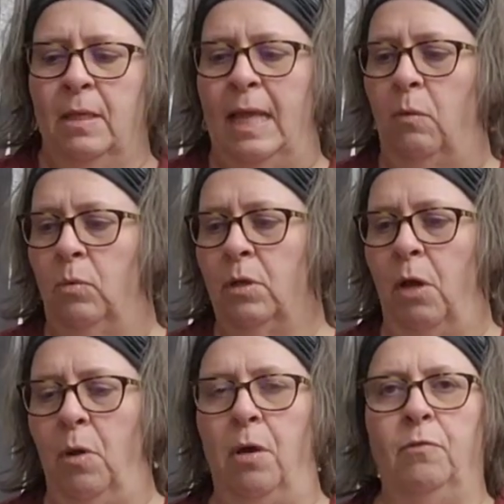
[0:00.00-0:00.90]
that will
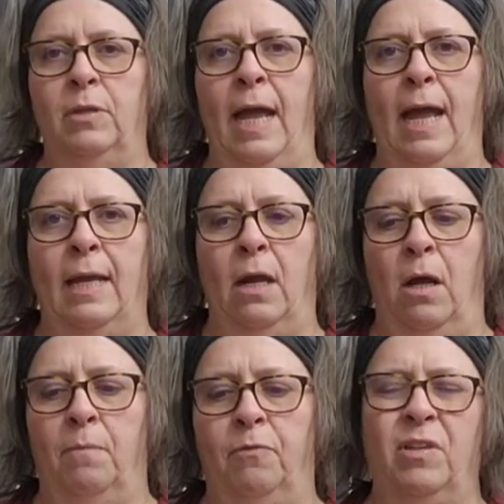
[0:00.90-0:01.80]
go over that
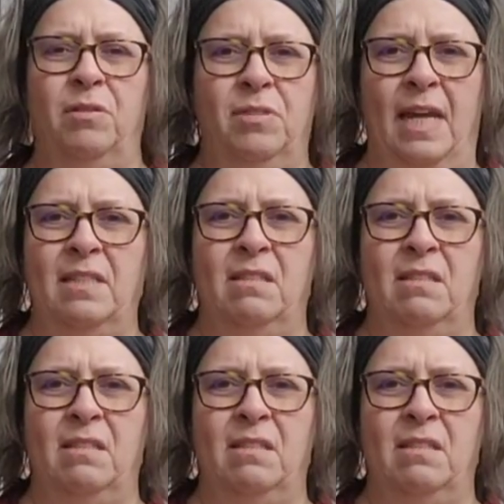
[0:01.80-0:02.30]
for those days